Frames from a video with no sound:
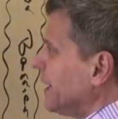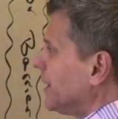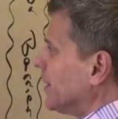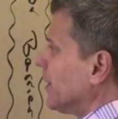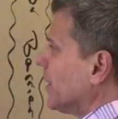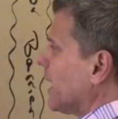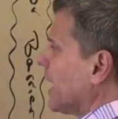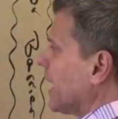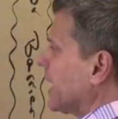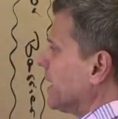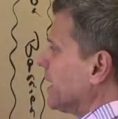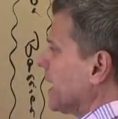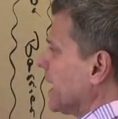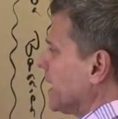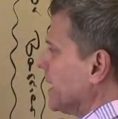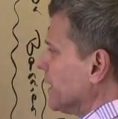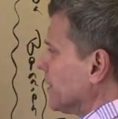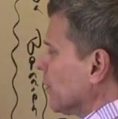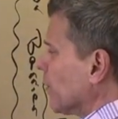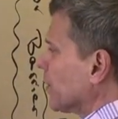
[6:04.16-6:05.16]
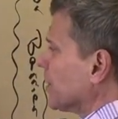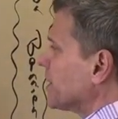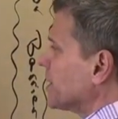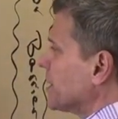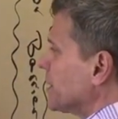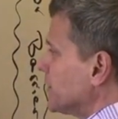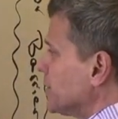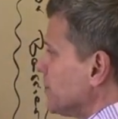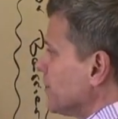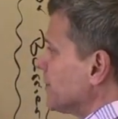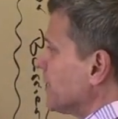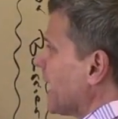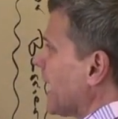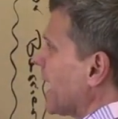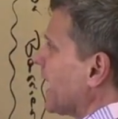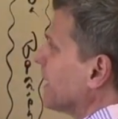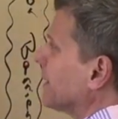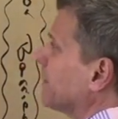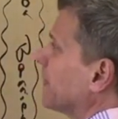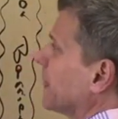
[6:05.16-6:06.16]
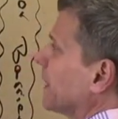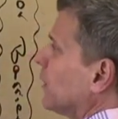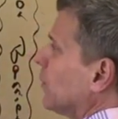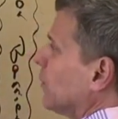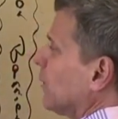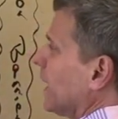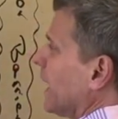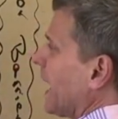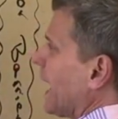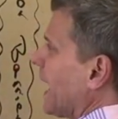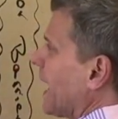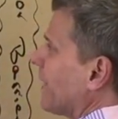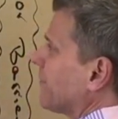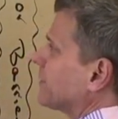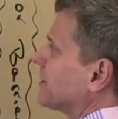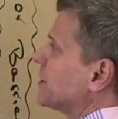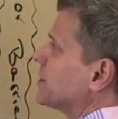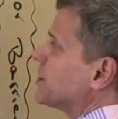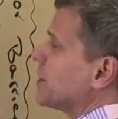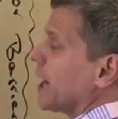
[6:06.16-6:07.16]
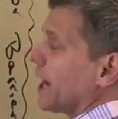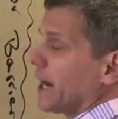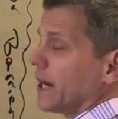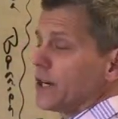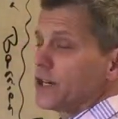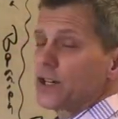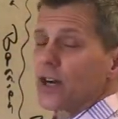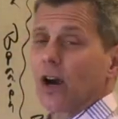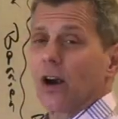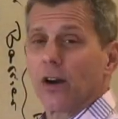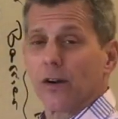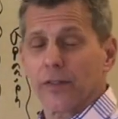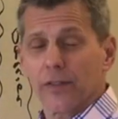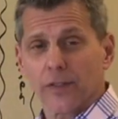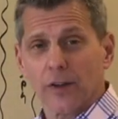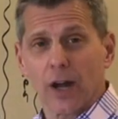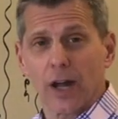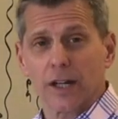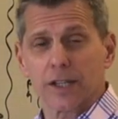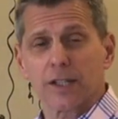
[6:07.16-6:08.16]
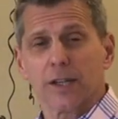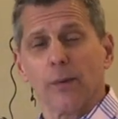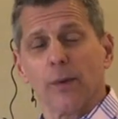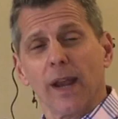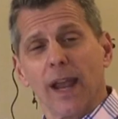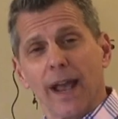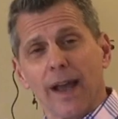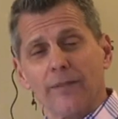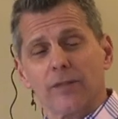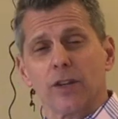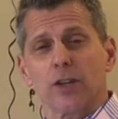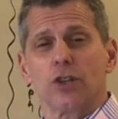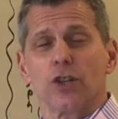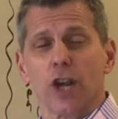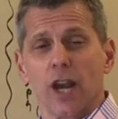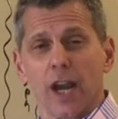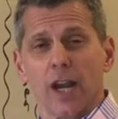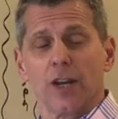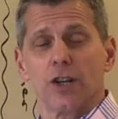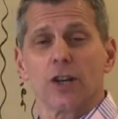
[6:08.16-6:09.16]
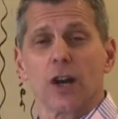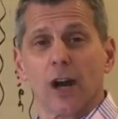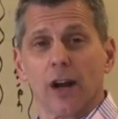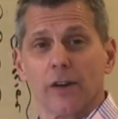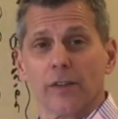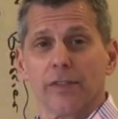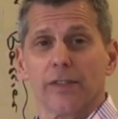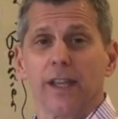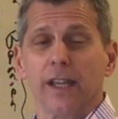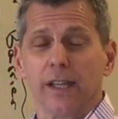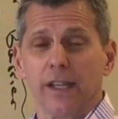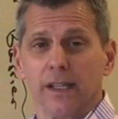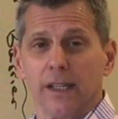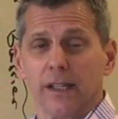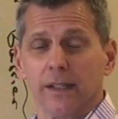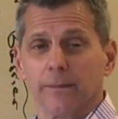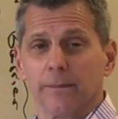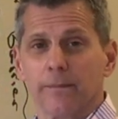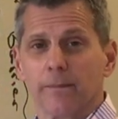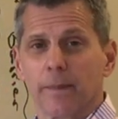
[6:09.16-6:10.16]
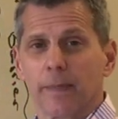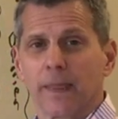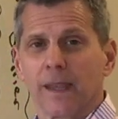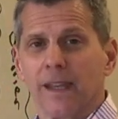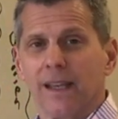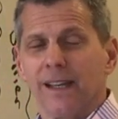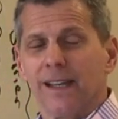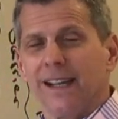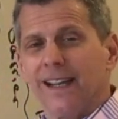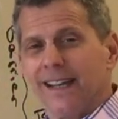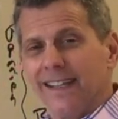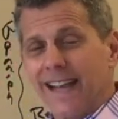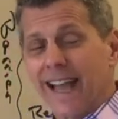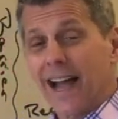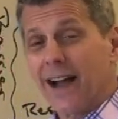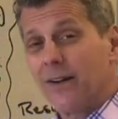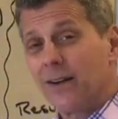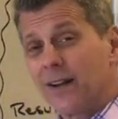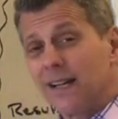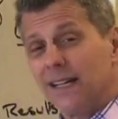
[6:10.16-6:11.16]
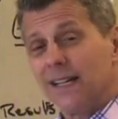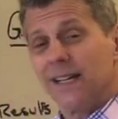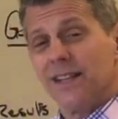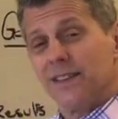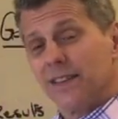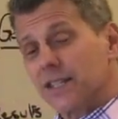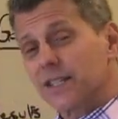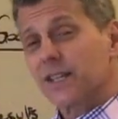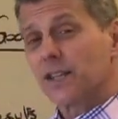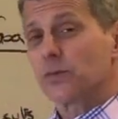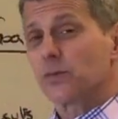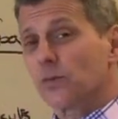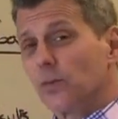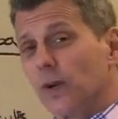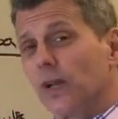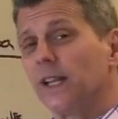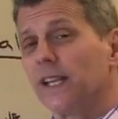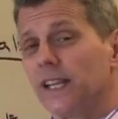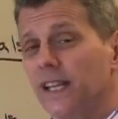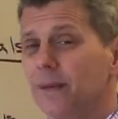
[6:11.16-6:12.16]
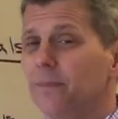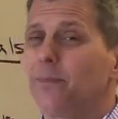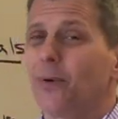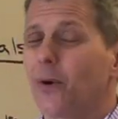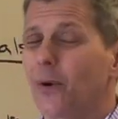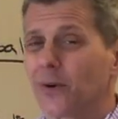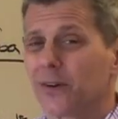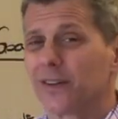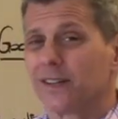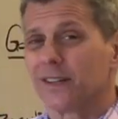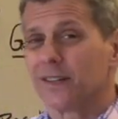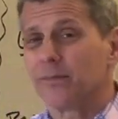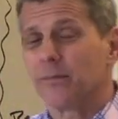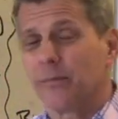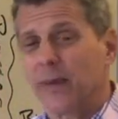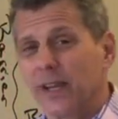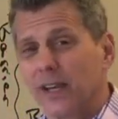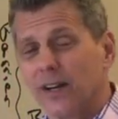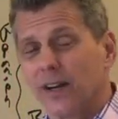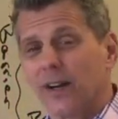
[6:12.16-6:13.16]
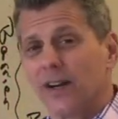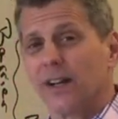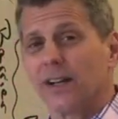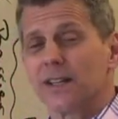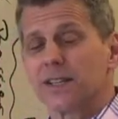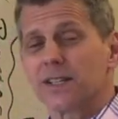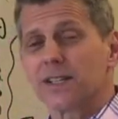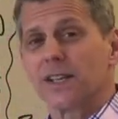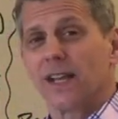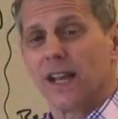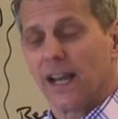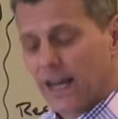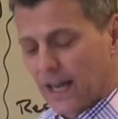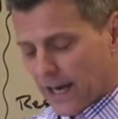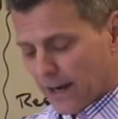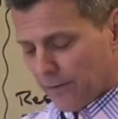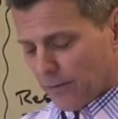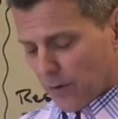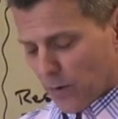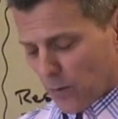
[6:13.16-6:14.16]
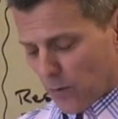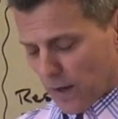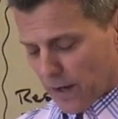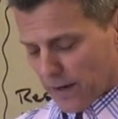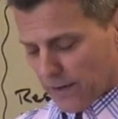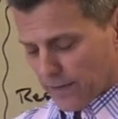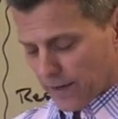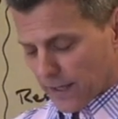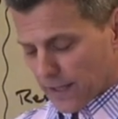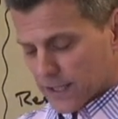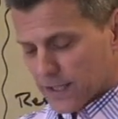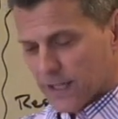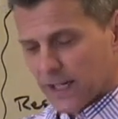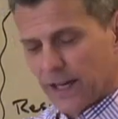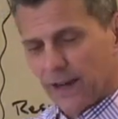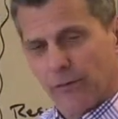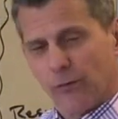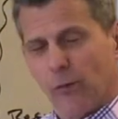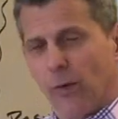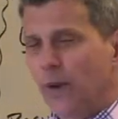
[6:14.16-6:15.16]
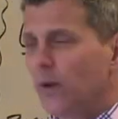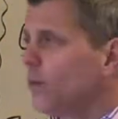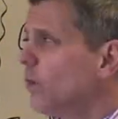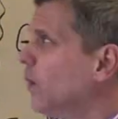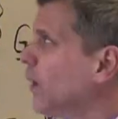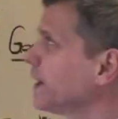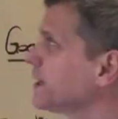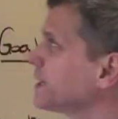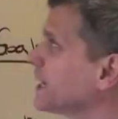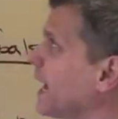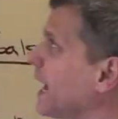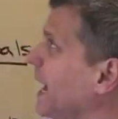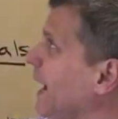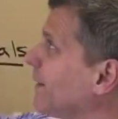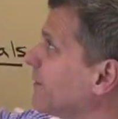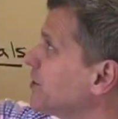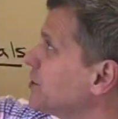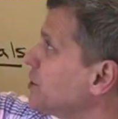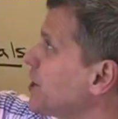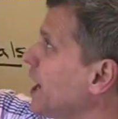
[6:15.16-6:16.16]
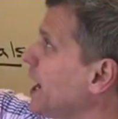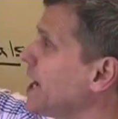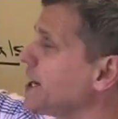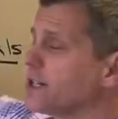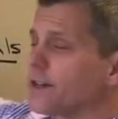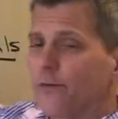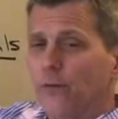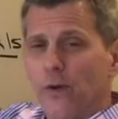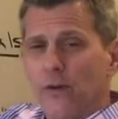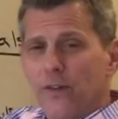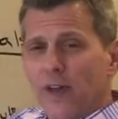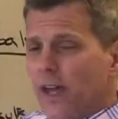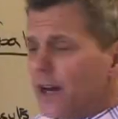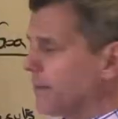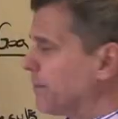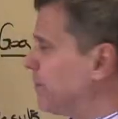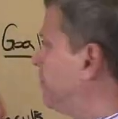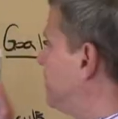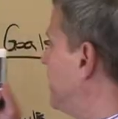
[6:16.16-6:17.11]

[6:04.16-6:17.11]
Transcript: and in order to do that, we have to change our thoughts and we have to change our thinking. Now, this is really important because every one of us, if we want to have change, if we've got a